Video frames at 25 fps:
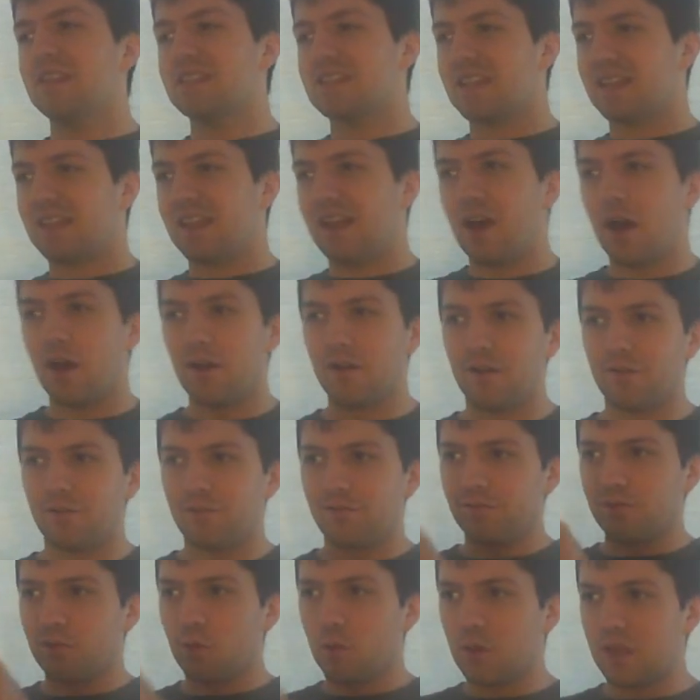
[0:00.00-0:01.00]
you use like a
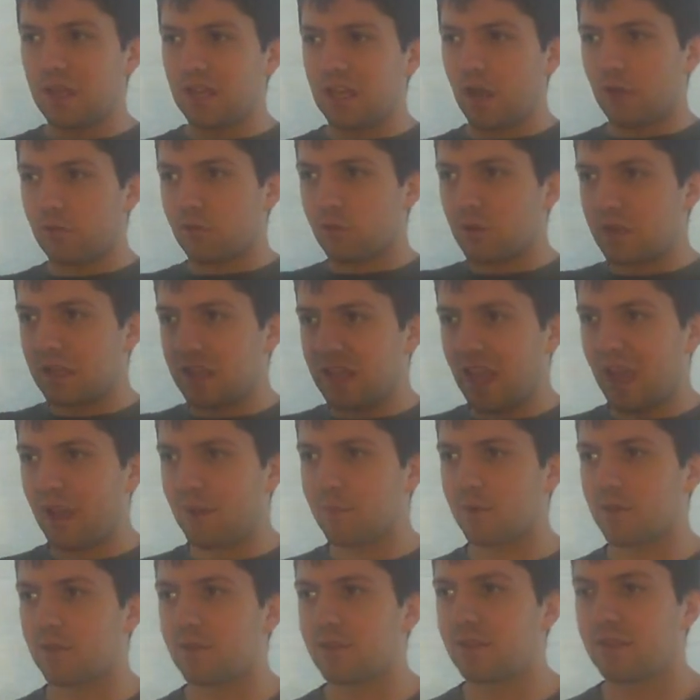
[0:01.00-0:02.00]
floating, hovering
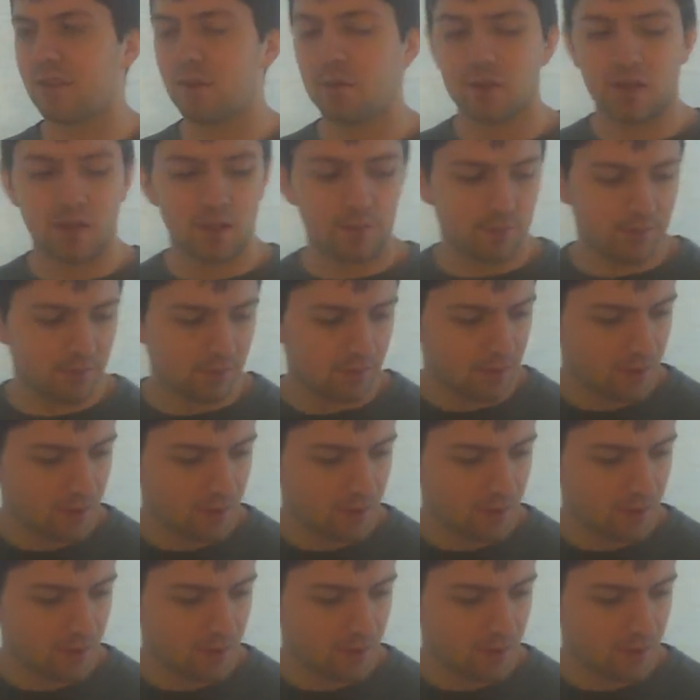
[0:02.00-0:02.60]
camera thing? That would help.